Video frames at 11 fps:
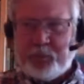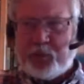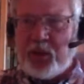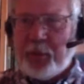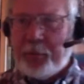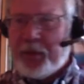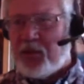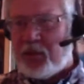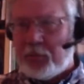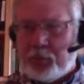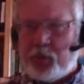snippets
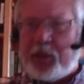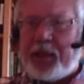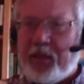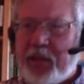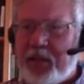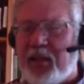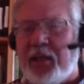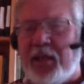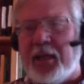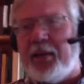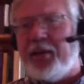and putting things
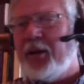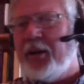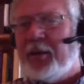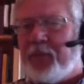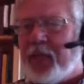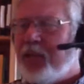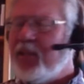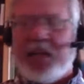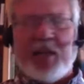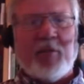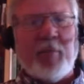together, it
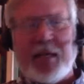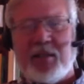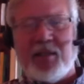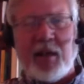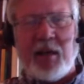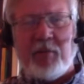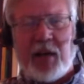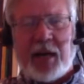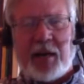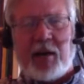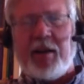stands by itself.
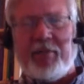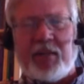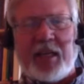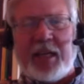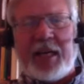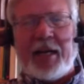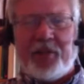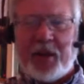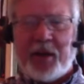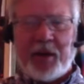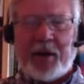I don't have to get out
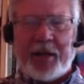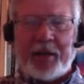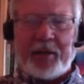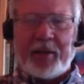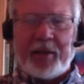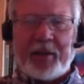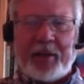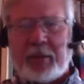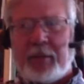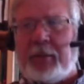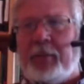there and, uh,
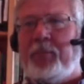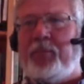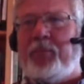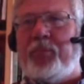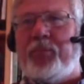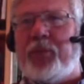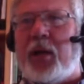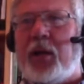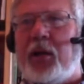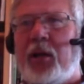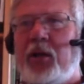
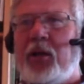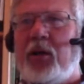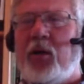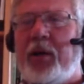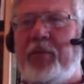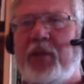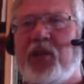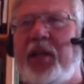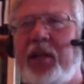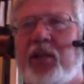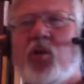you know,
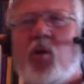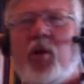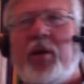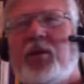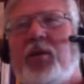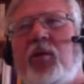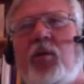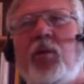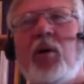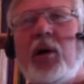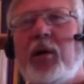eventually it's going
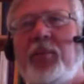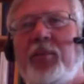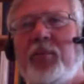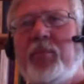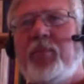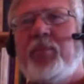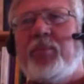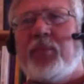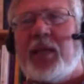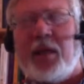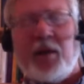to uh,
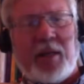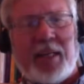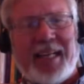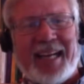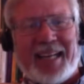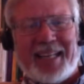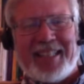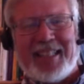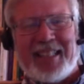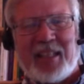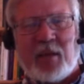carry the day
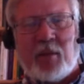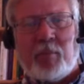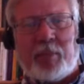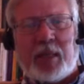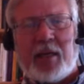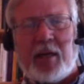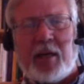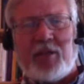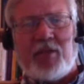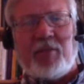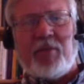
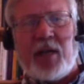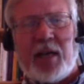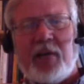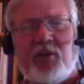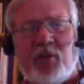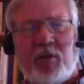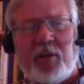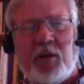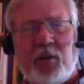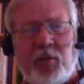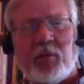because yeah. of nature of the
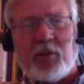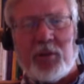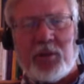universe.